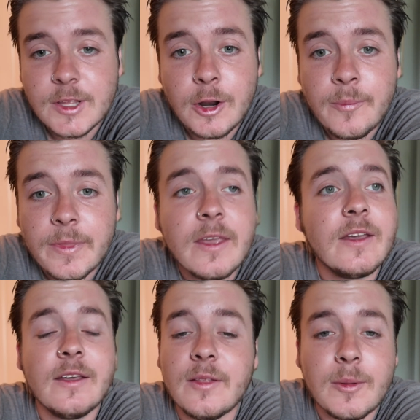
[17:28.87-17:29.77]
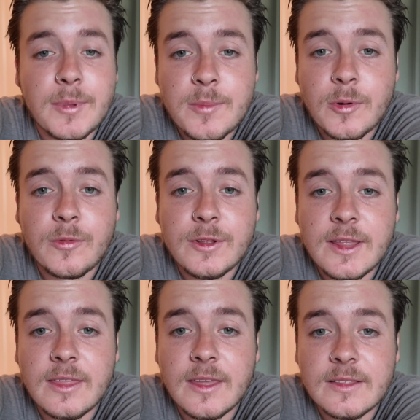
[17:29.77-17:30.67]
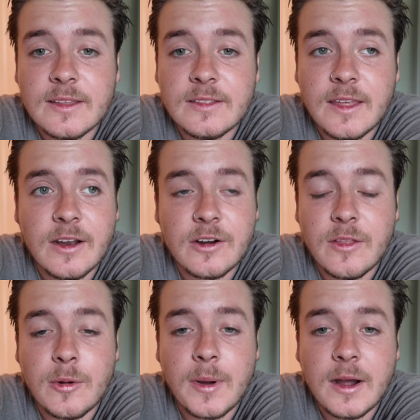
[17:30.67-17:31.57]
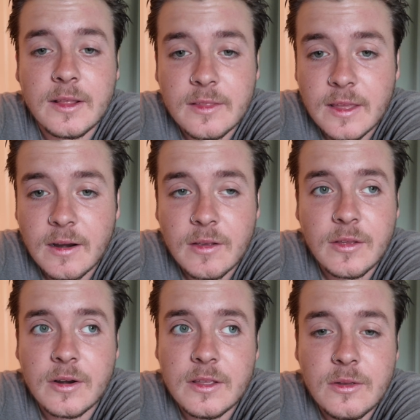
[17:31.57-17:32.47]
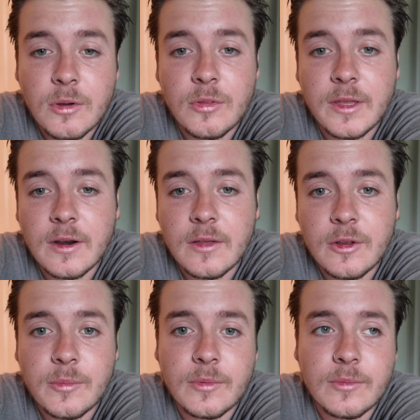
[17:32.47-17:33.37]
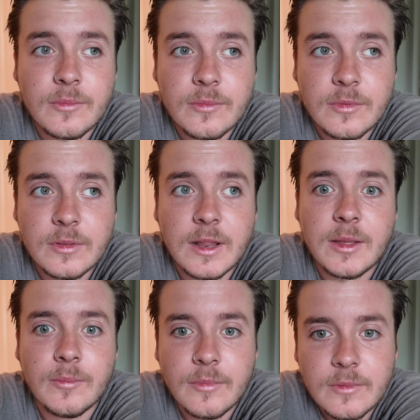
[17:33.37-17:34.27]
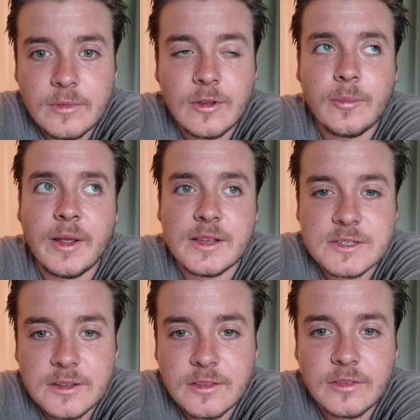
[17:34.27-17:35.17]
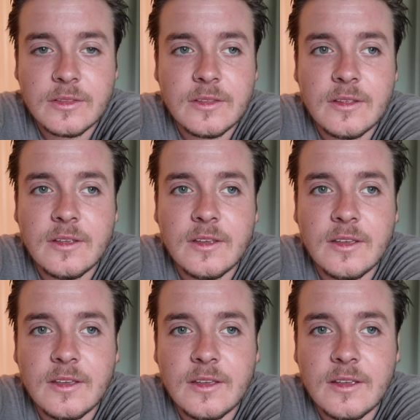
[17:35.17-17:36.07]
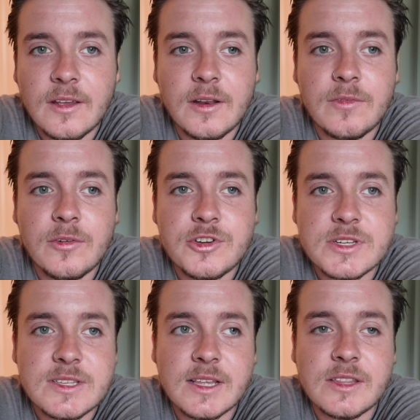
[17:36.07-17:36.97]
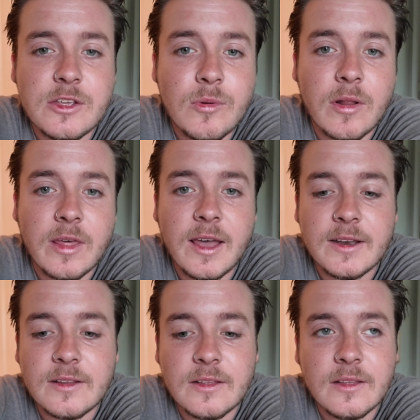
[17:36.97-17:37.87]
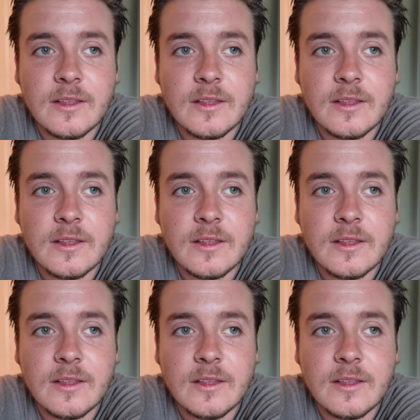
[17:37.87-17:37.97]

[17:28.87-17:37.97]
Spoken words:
You know? Like, people really think that they are their body, they are their ego, they are their name, their mask. And if you just think that you are that,